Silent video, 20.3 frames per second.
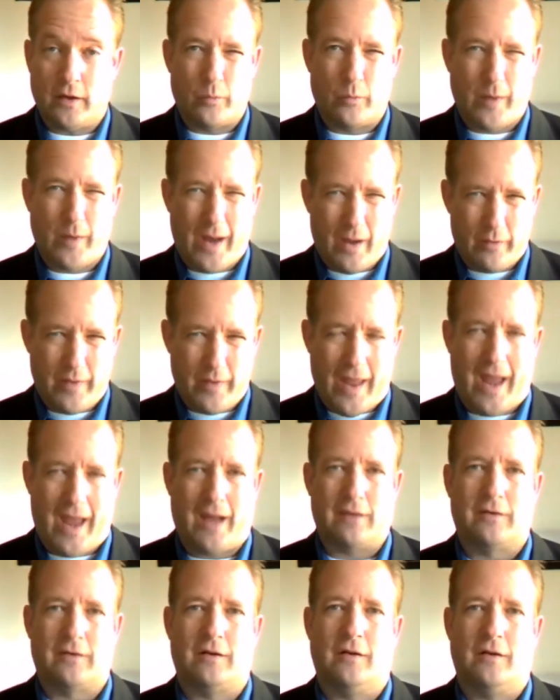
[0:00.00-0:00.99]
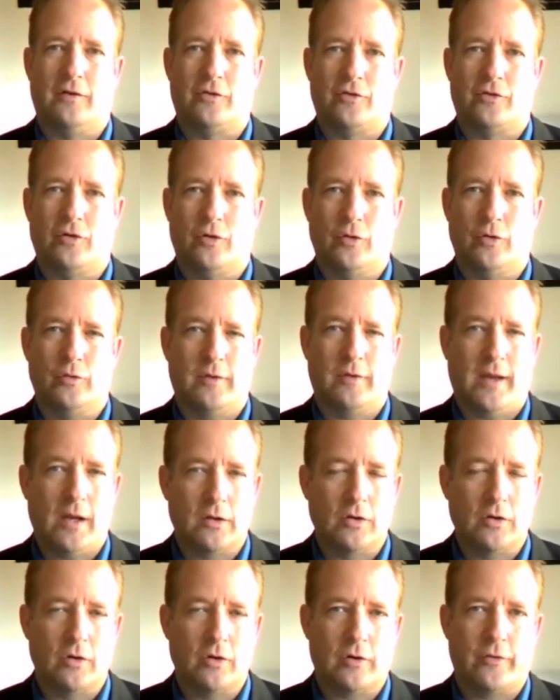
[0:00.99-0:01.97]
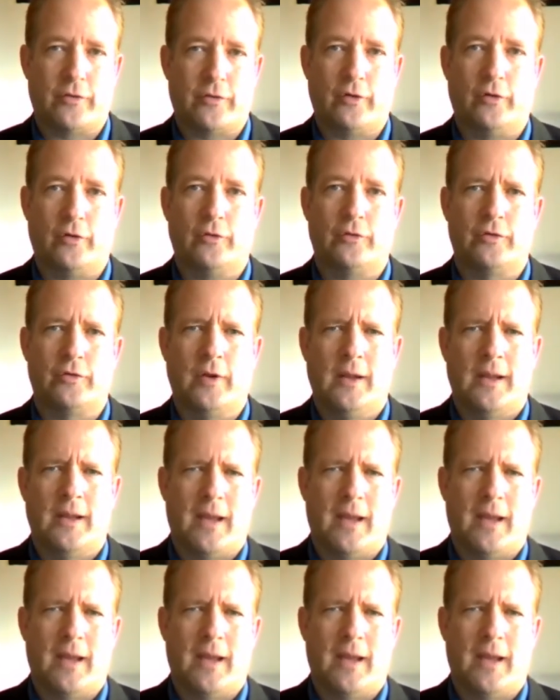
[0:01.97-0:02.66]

around that. So take a look at those.